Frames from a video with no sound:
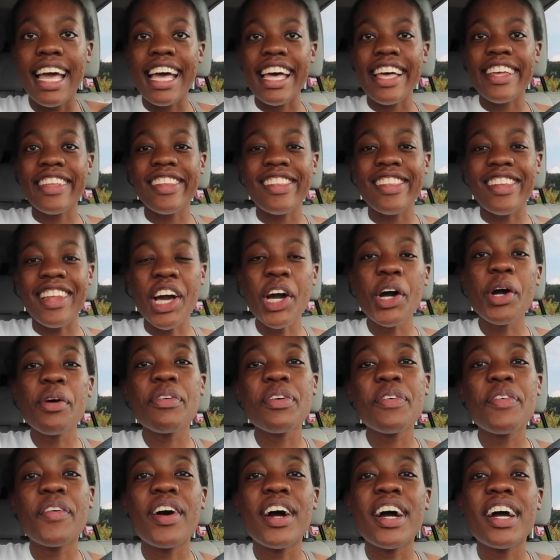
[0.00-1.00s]
Hello
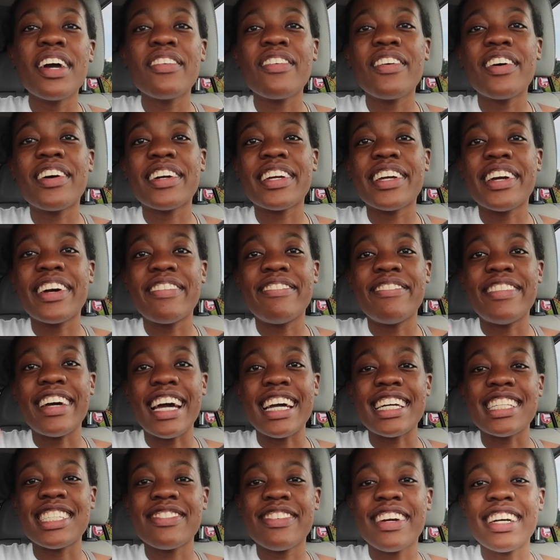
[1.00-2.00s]
everyone, welcome
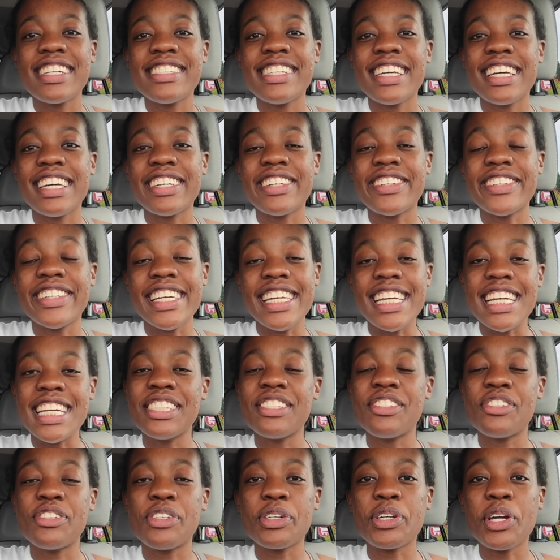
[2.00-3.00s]
back to my channel.
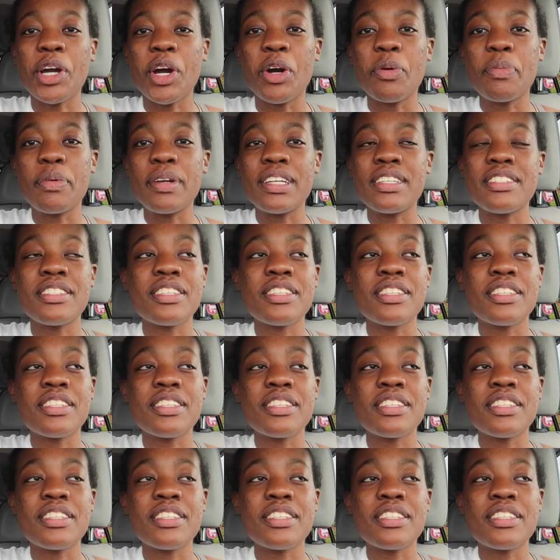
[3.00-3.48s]
It's Jacoby.